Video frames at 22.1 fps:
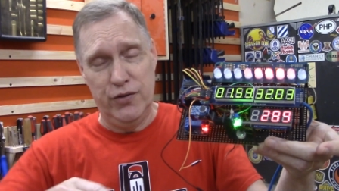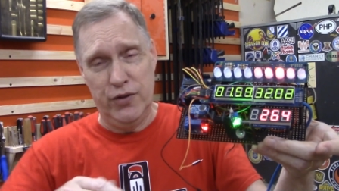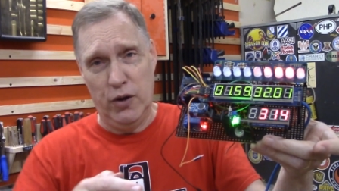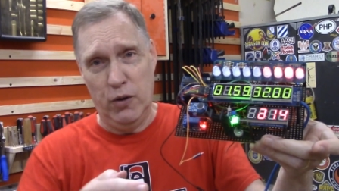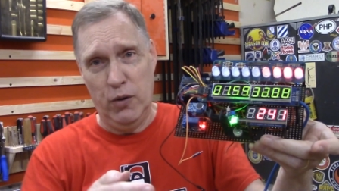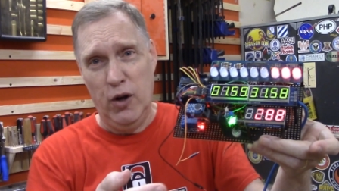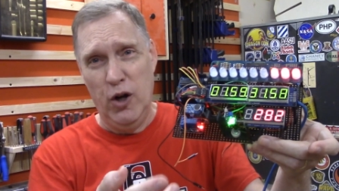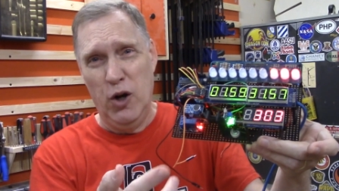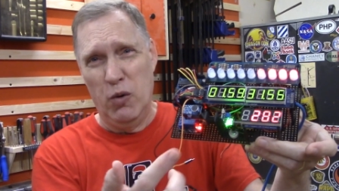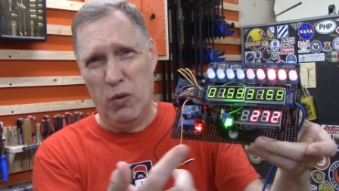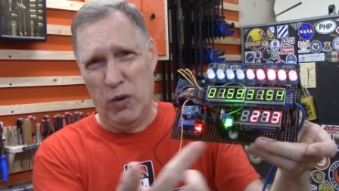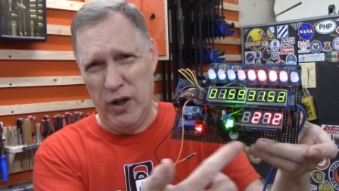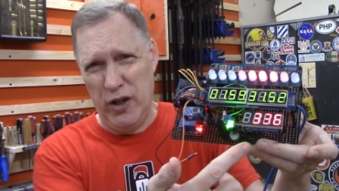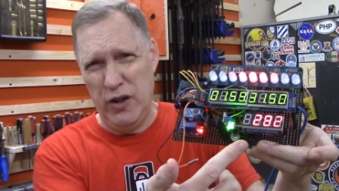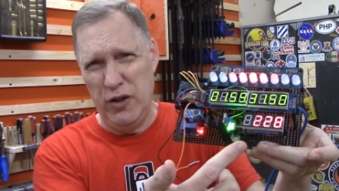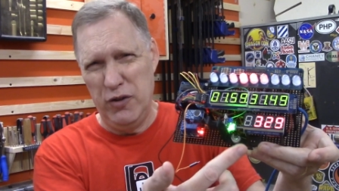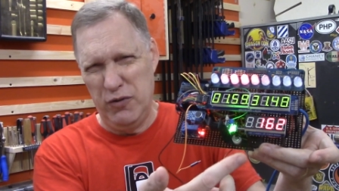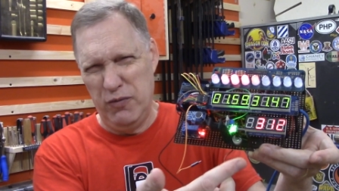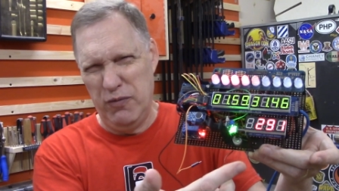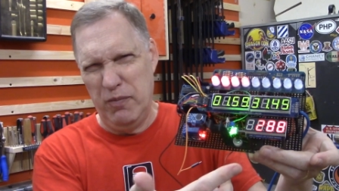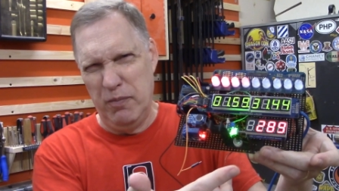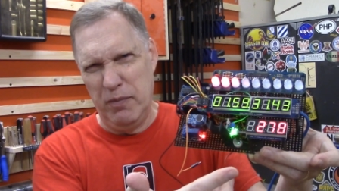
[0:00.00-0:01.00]
So we're
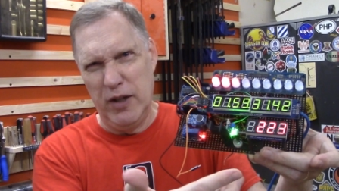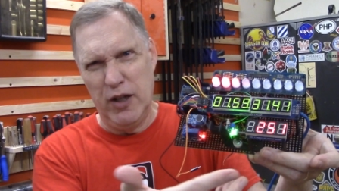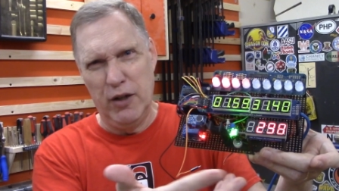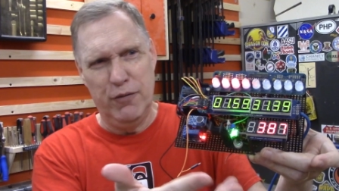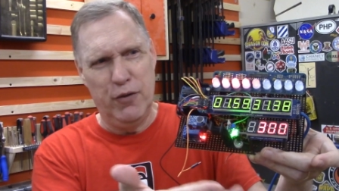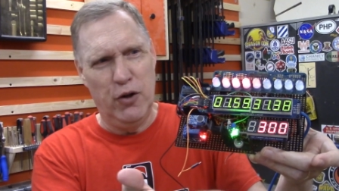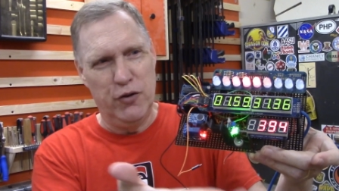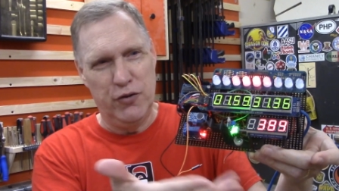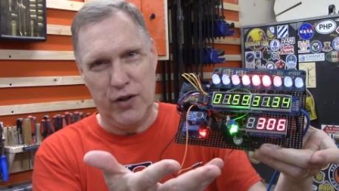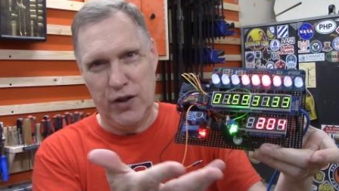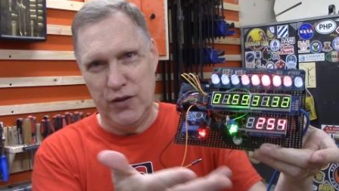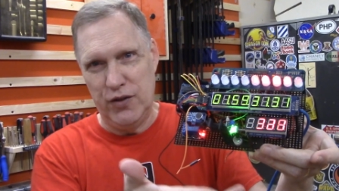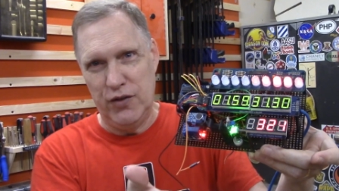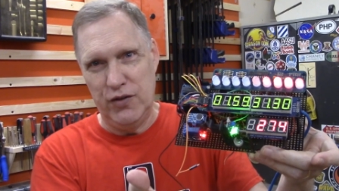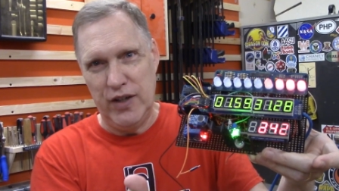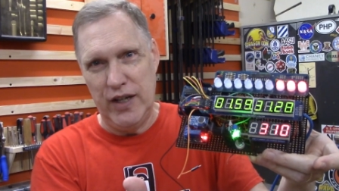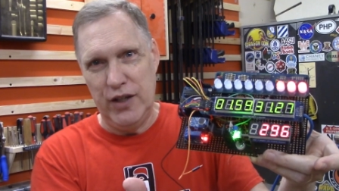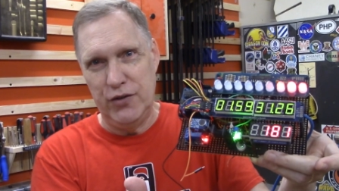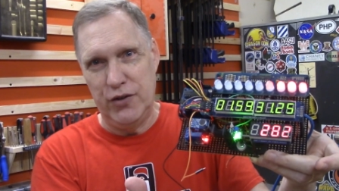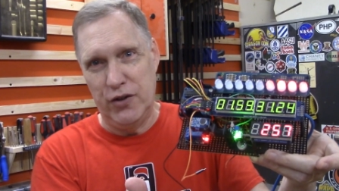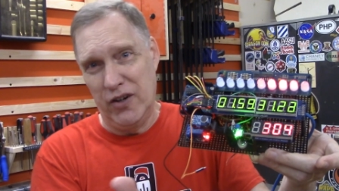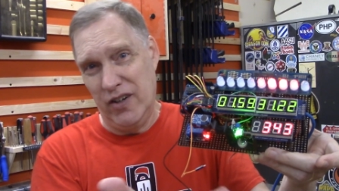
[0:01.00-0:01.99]
using millivolts because it's
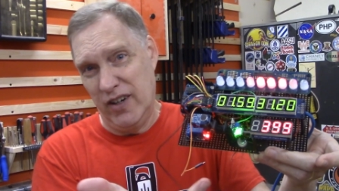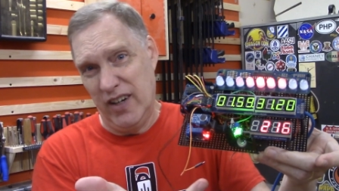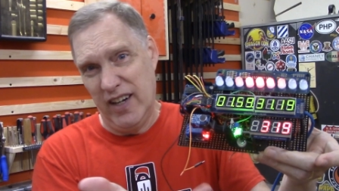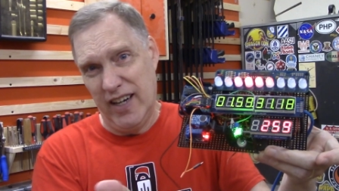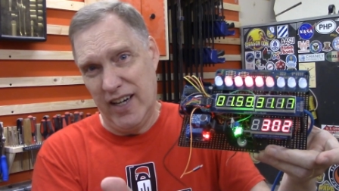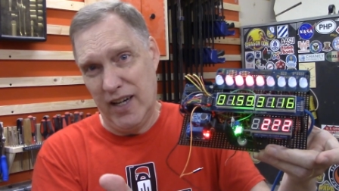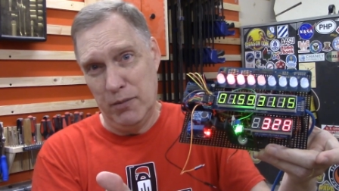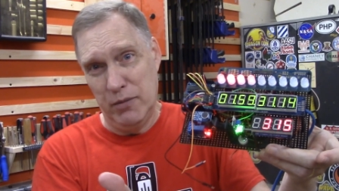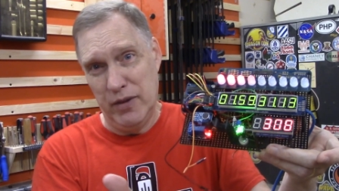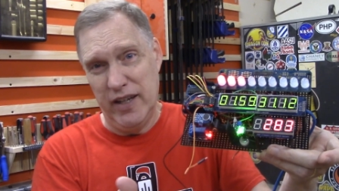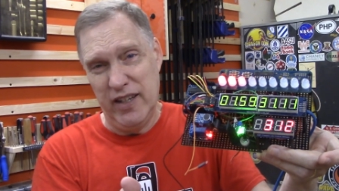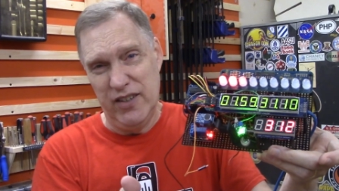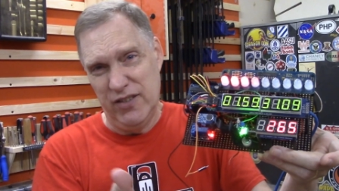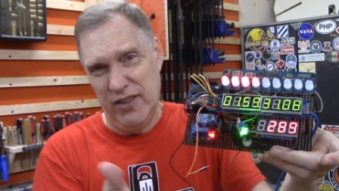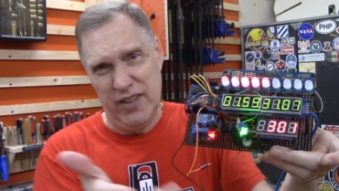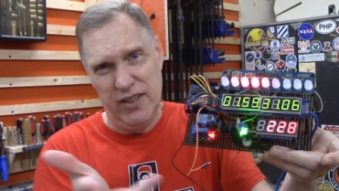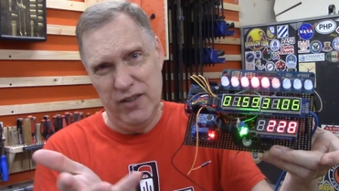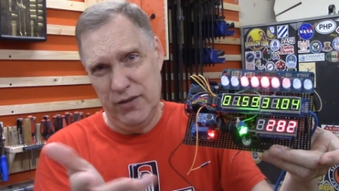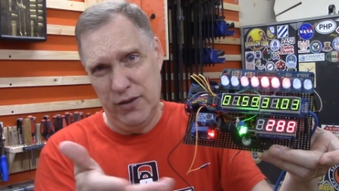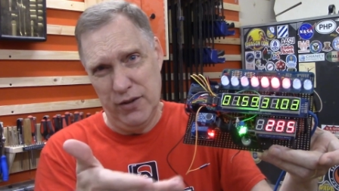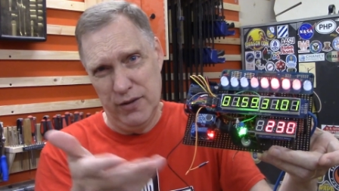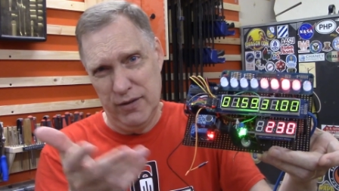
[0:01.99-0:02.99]
easier, and I'm
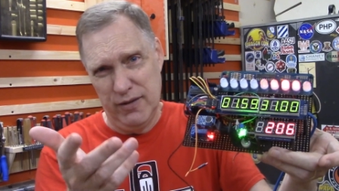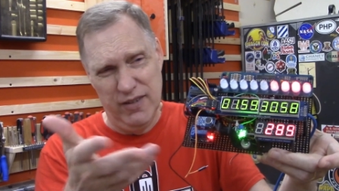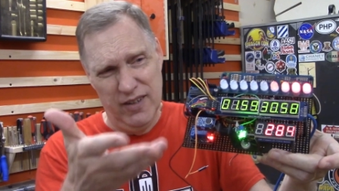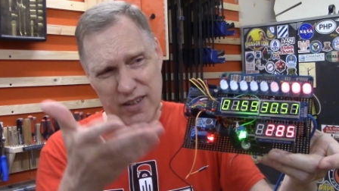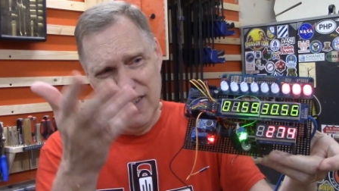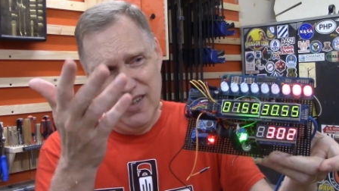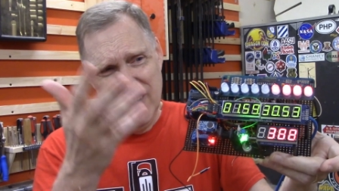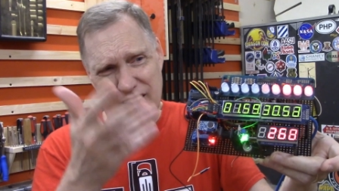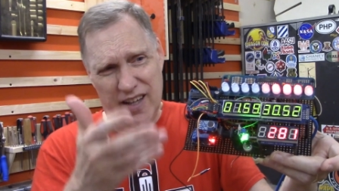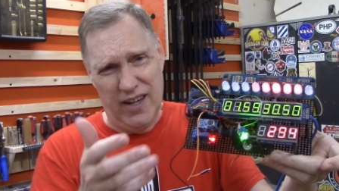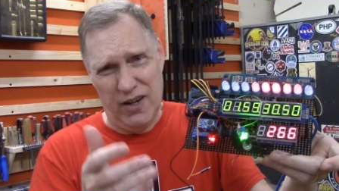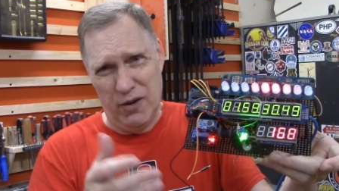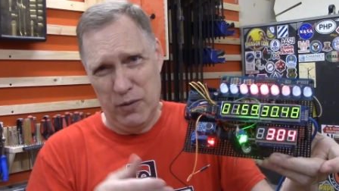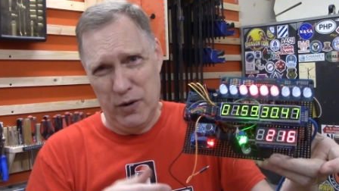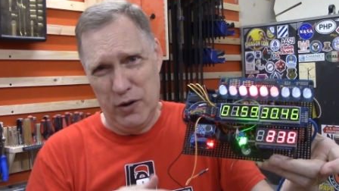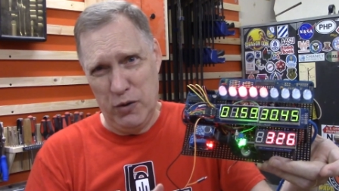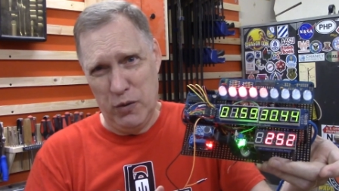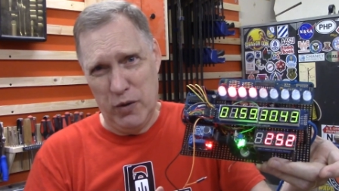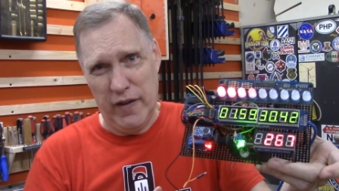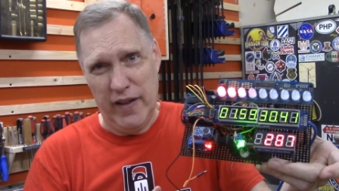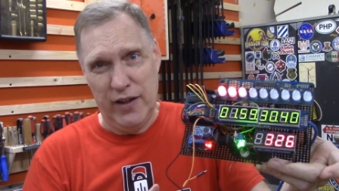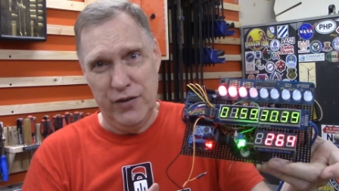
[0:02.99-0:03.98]
lazy to I don't
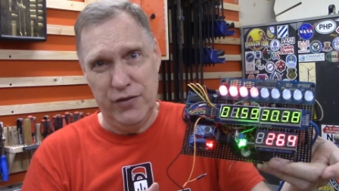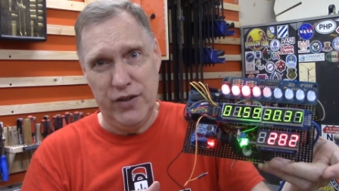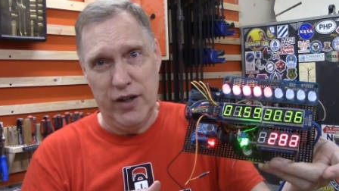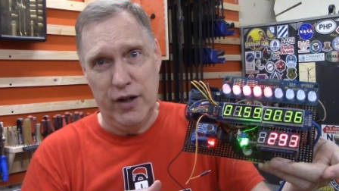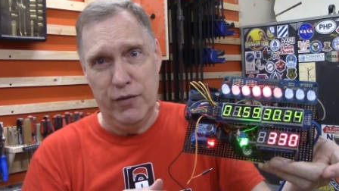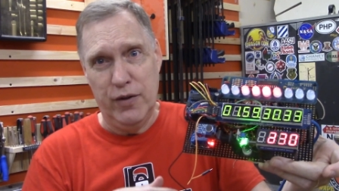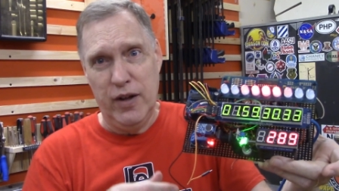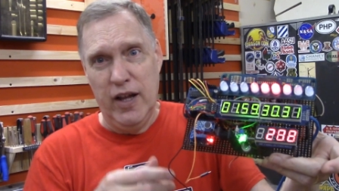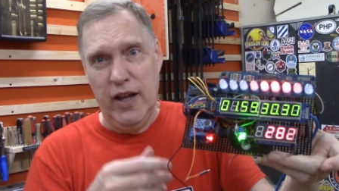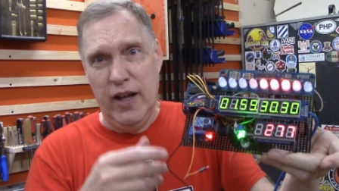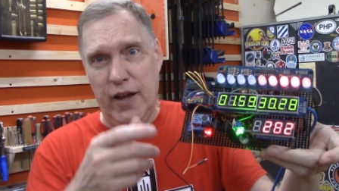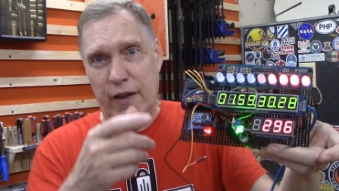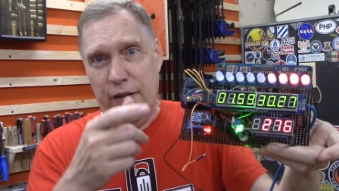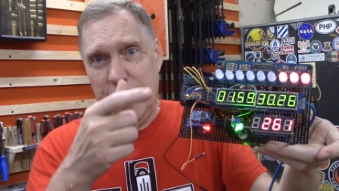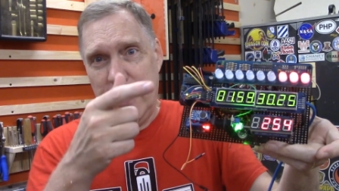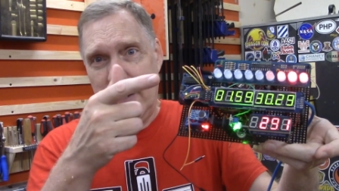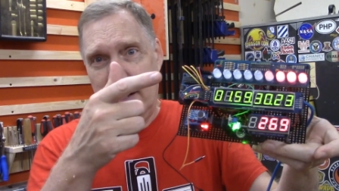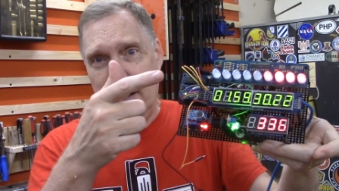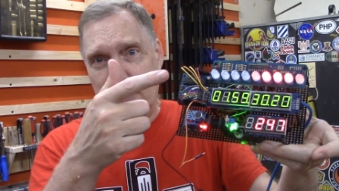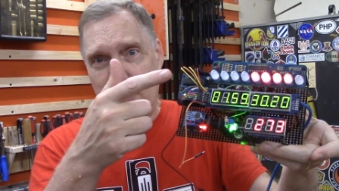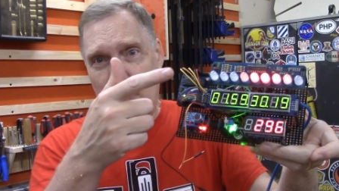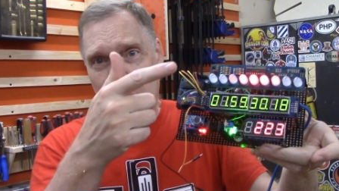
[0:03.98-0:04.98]
want to do all that stuff.
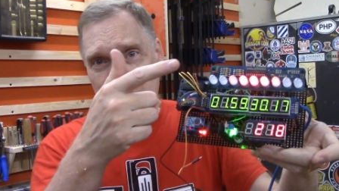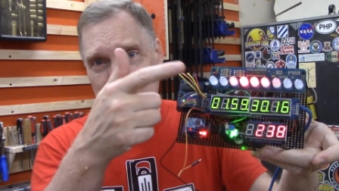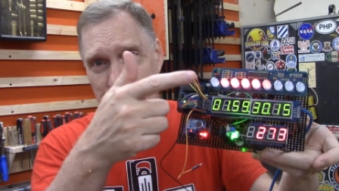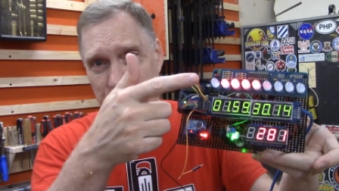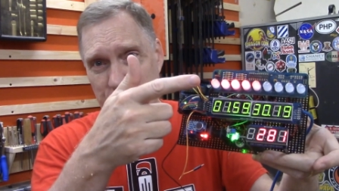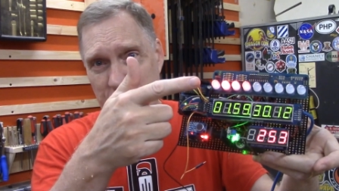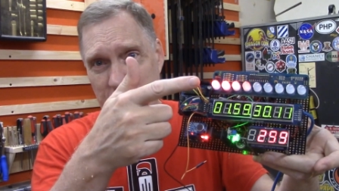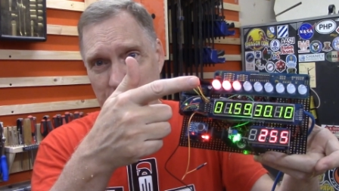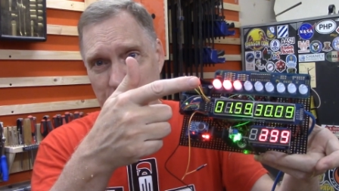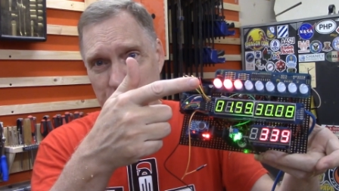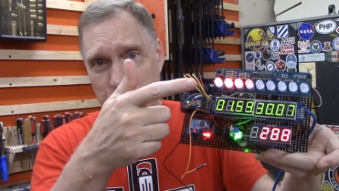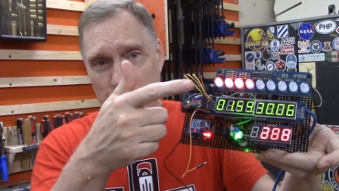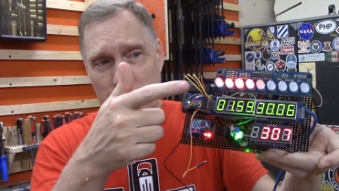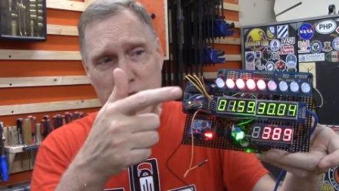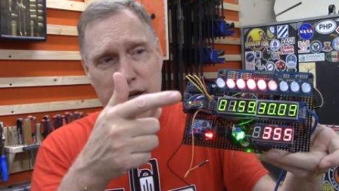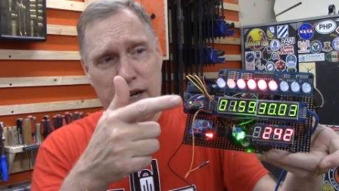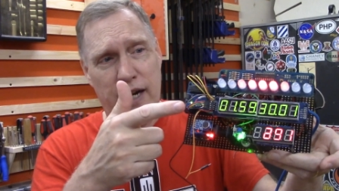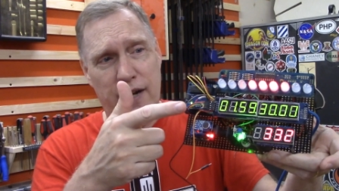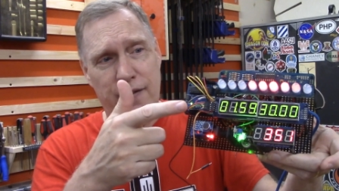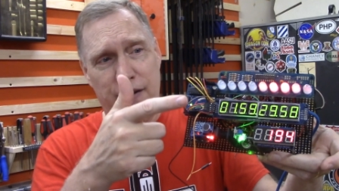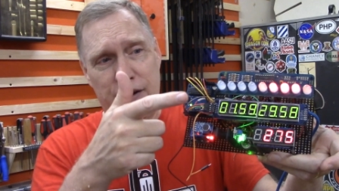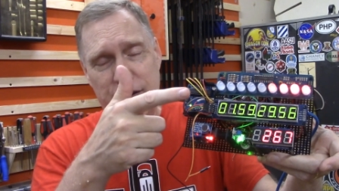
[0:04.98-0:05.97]
The Larson scanner's
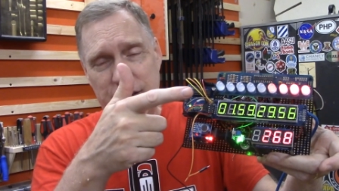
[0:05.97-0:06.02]
working, the